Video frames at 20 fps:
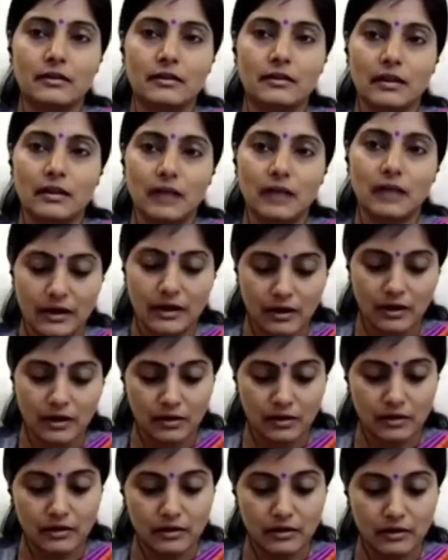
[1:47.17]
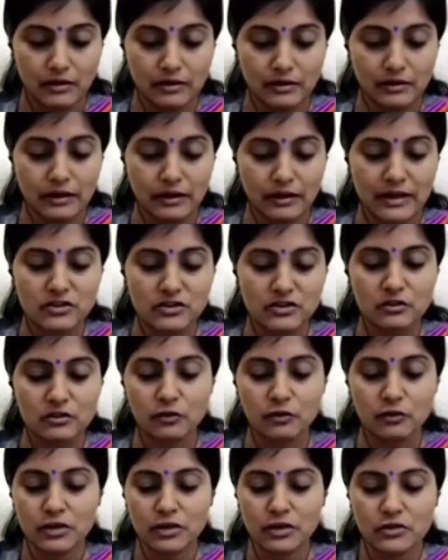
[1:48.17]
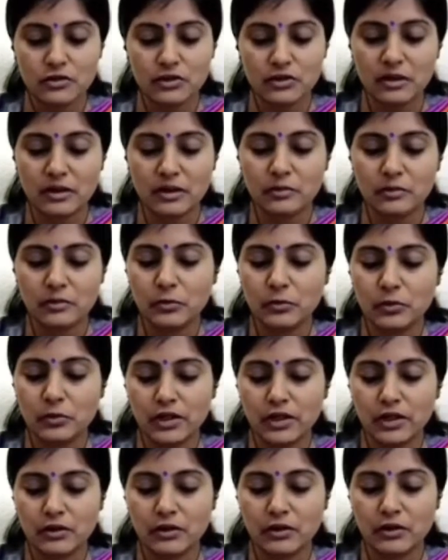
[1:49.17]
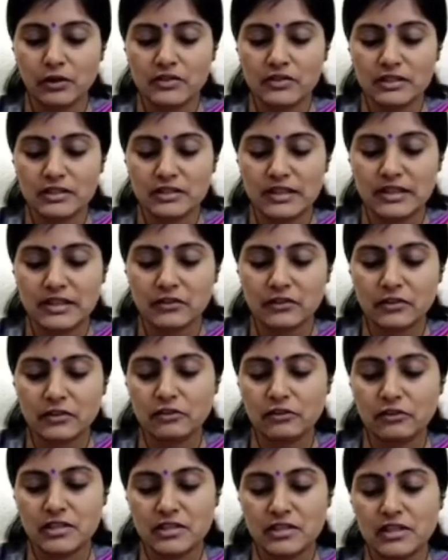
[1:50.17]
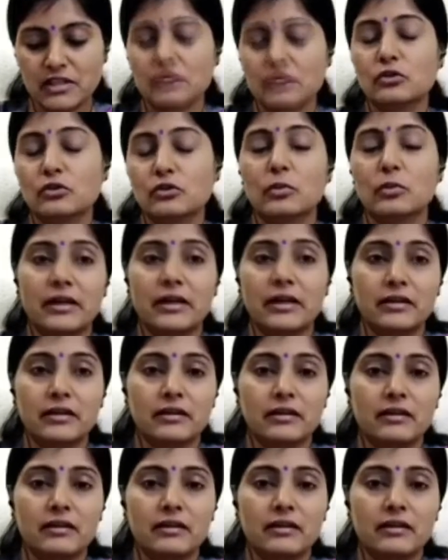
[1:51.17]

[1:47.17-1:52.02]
and our guest of honor, Dr. Amanpuri, Consul General of India to Dubai,